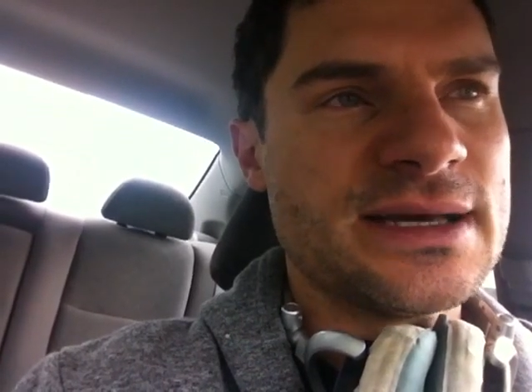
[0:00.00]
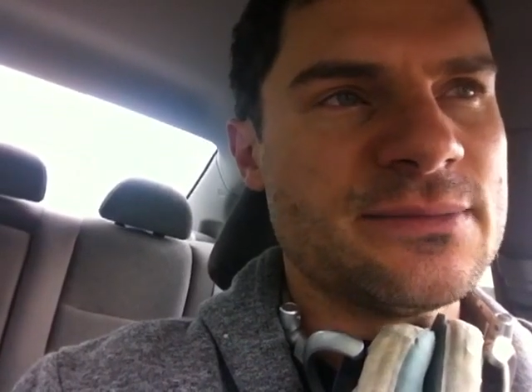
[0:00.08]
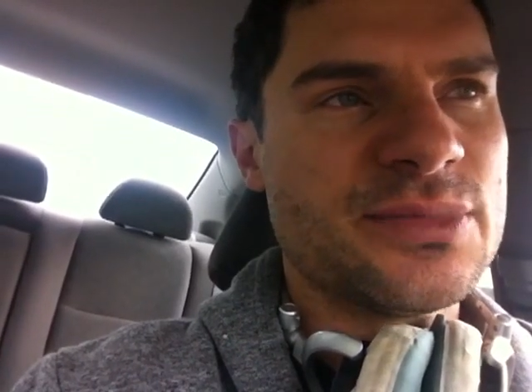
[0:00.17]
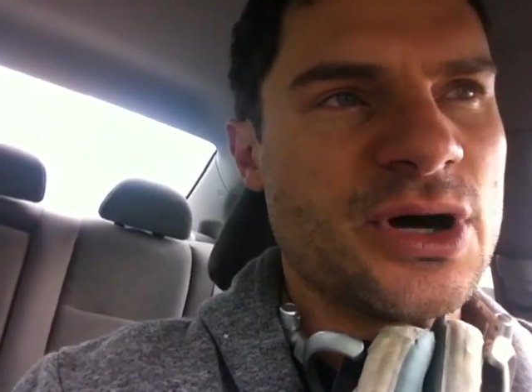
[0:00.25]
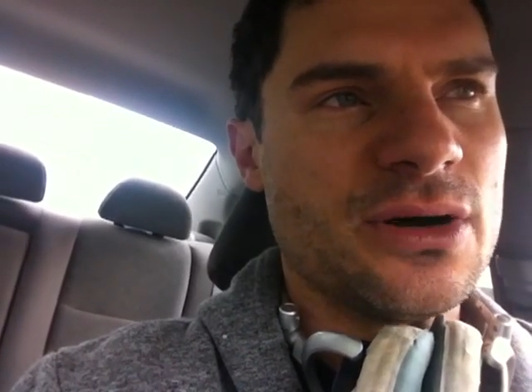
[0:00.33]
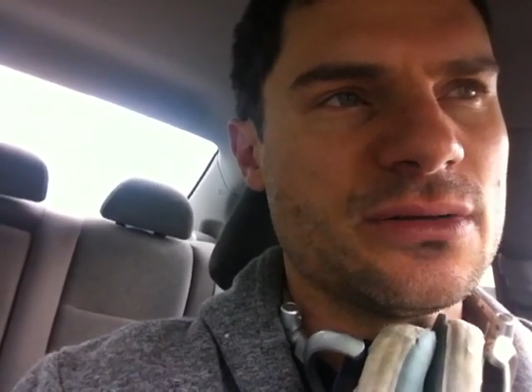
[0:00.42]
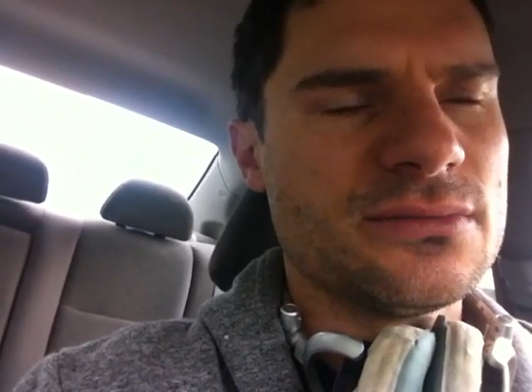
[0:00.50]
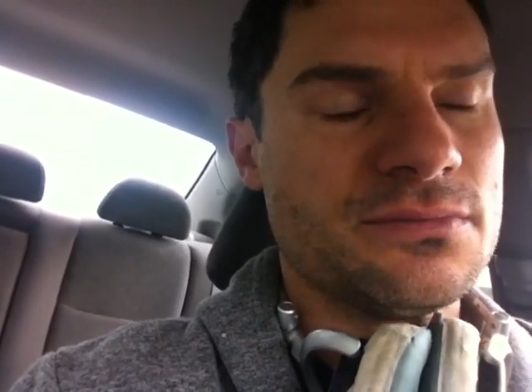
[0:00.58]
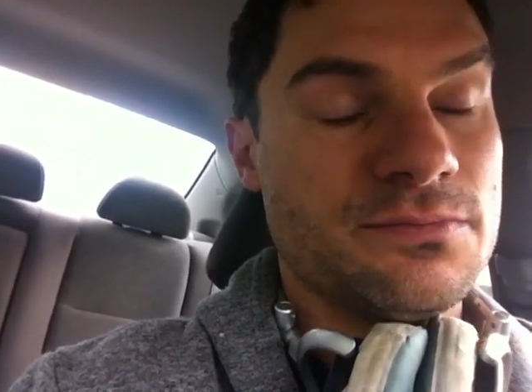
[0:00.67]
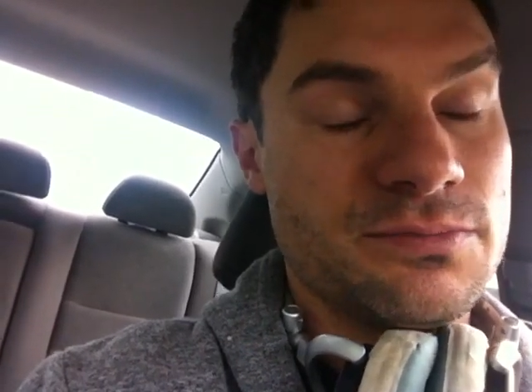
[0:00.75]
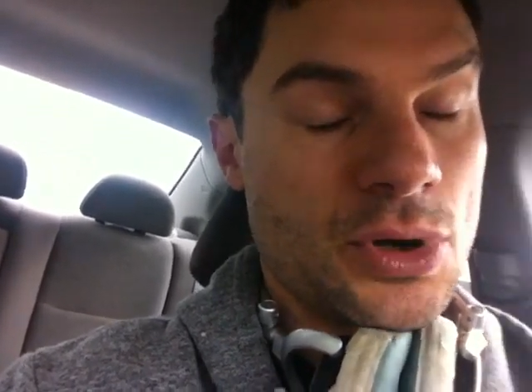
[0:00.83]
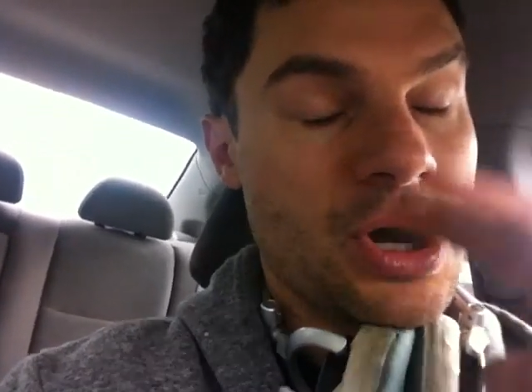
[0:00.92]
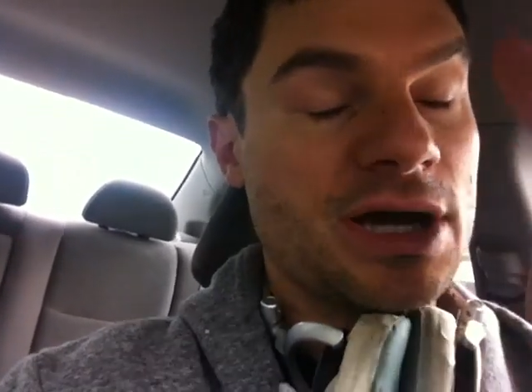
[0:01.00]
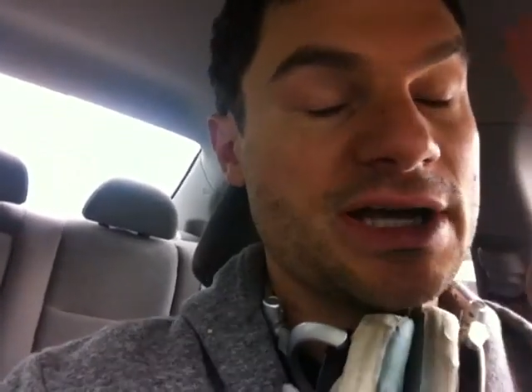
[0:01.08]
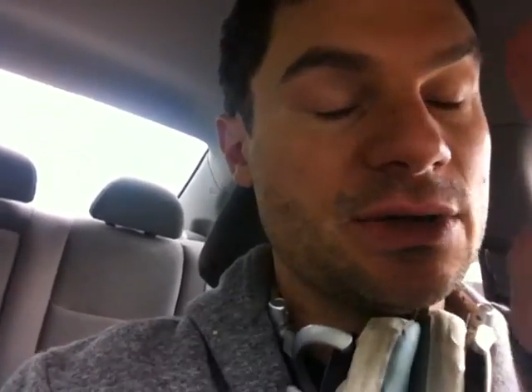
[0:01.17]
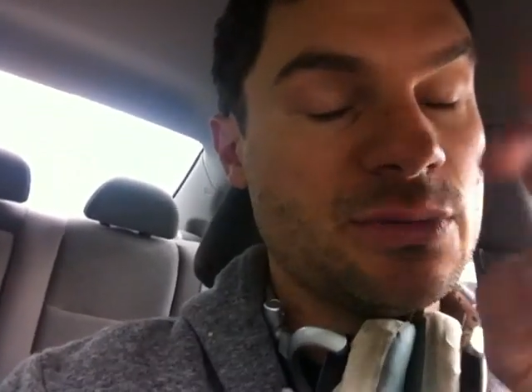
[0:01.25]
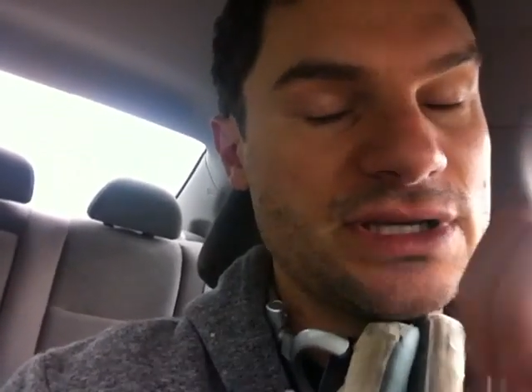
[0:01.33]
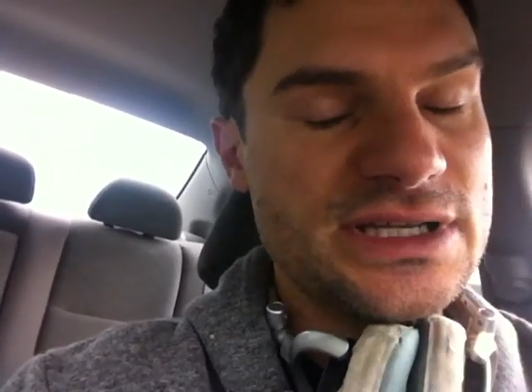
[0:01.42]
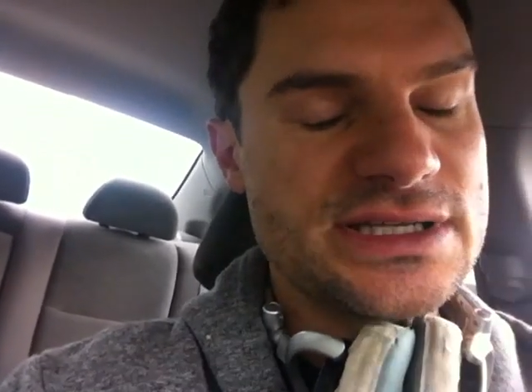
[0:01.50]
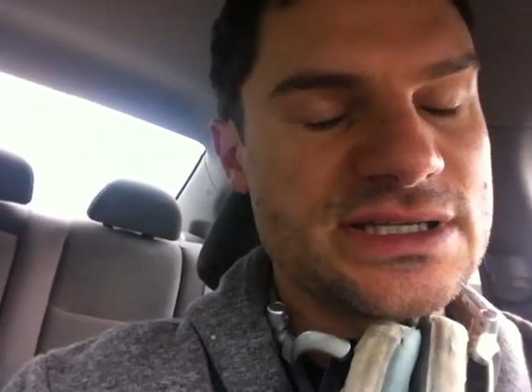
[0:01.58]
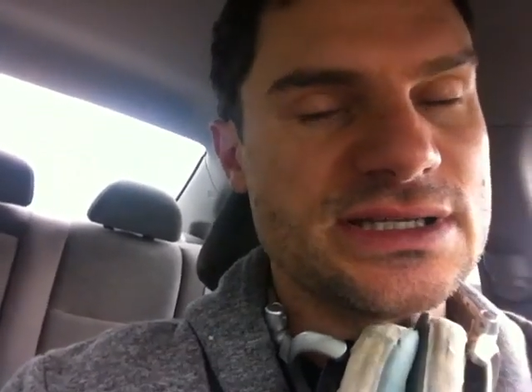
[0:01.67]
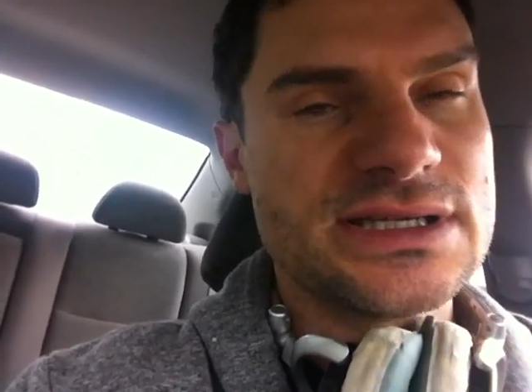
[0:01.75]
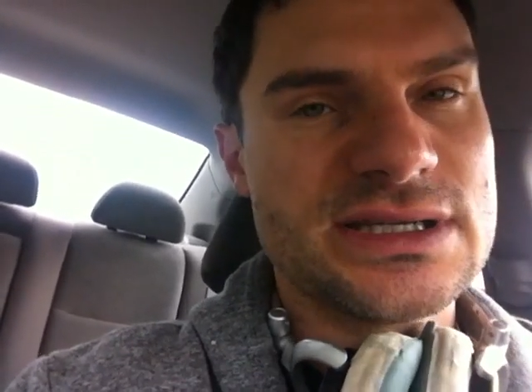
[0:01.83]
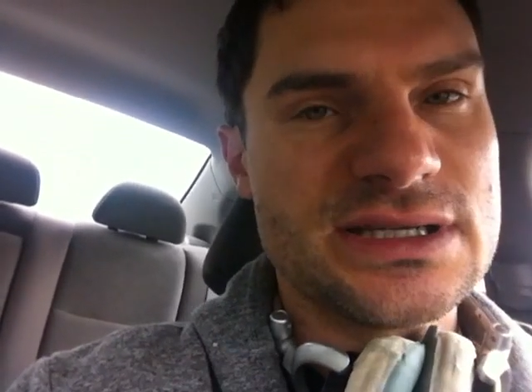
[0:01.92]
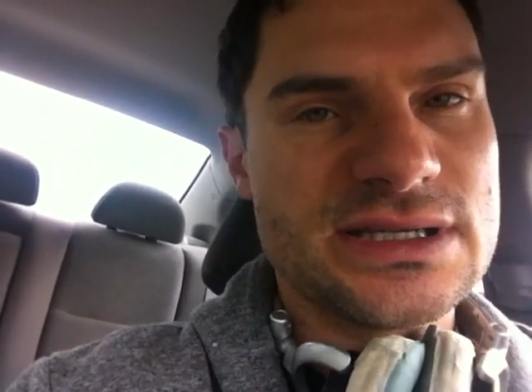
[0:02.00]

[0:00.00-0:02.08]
I'm barking with?